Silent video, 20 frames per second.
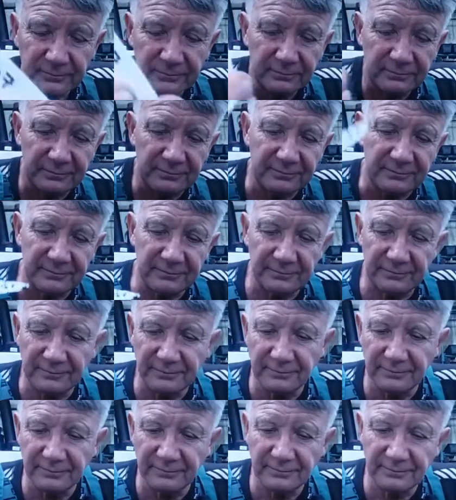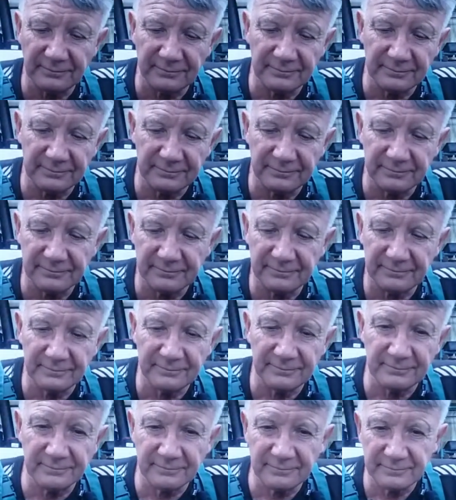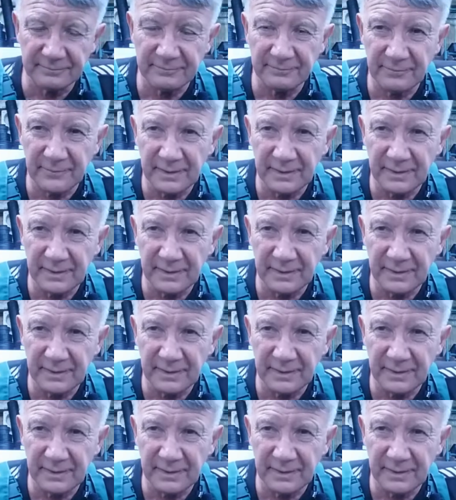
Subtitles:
No one is speaking in this clip.